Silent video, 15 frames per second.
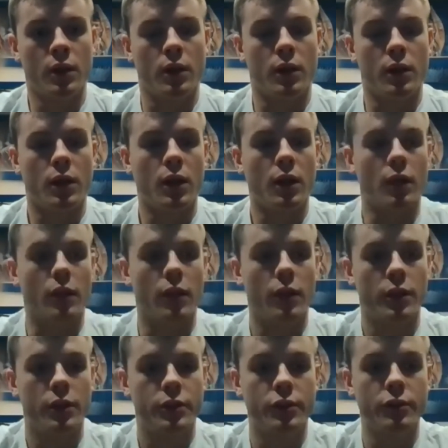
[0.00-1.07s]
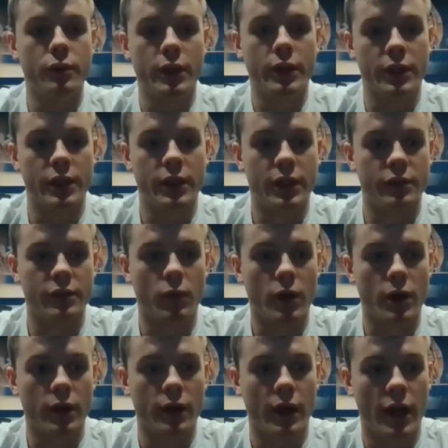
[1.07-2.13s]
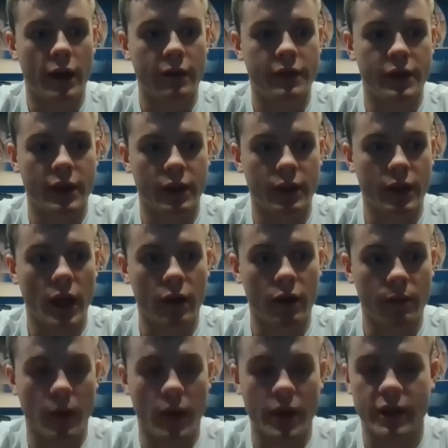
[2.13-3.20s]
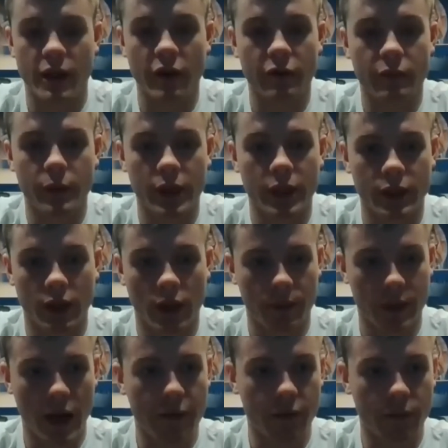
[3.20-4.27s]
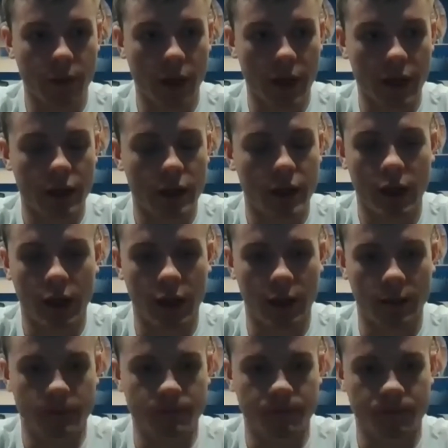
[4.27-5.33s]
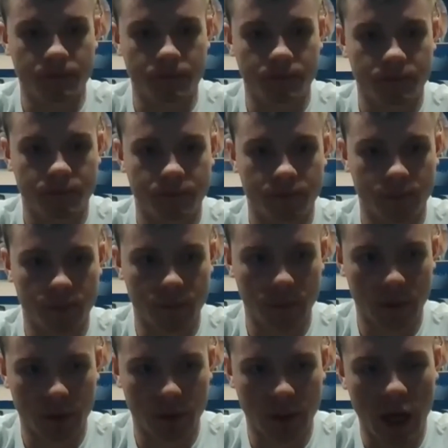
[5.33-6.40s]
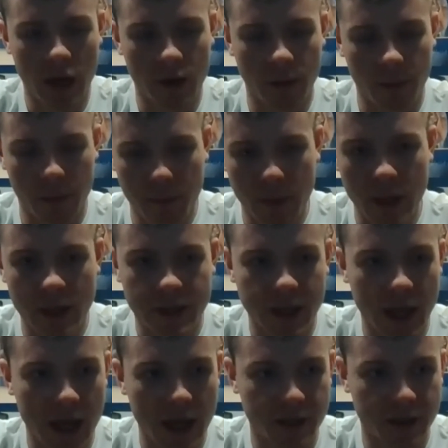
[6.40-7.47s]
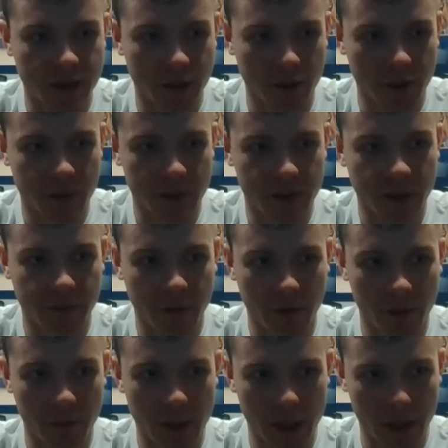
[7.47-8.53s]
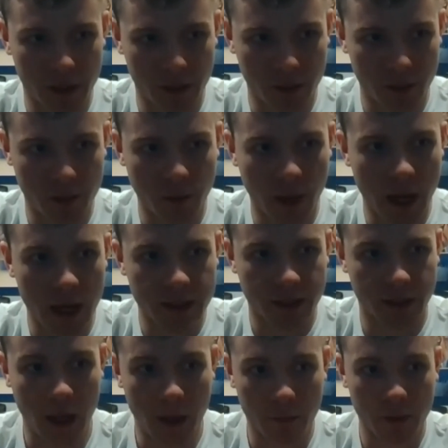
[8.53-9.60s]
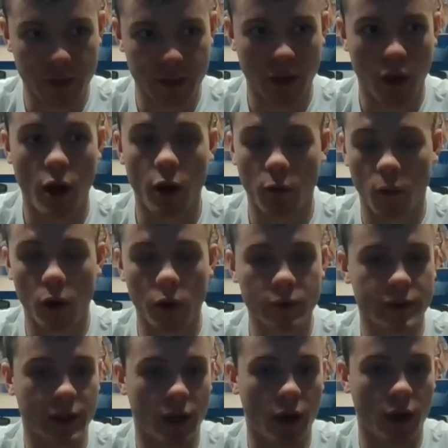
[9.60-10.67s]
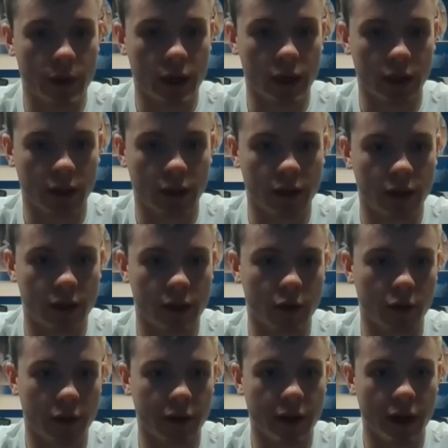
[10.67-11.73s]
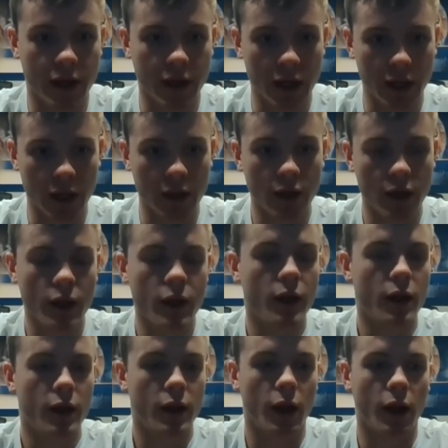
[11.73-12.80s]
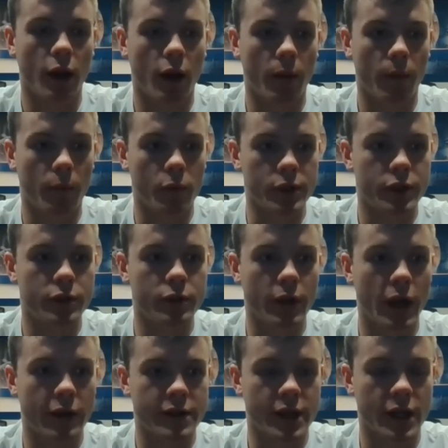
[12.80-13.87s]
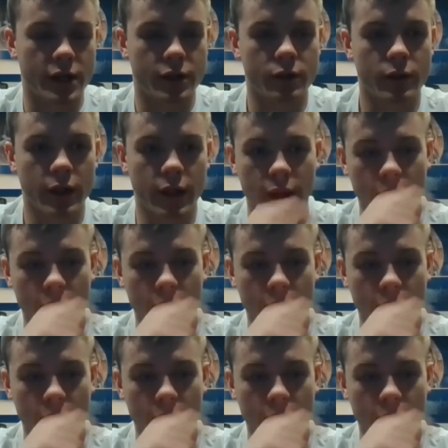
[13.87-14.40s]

Oh, shooting is one that I've seen, not only myself, but I mean, everybody. Um, kind of, I mean, me and Taz, you know, specifically being new guys, that that was our role to come in and, you know, that they needed um, was shoot outside shooting.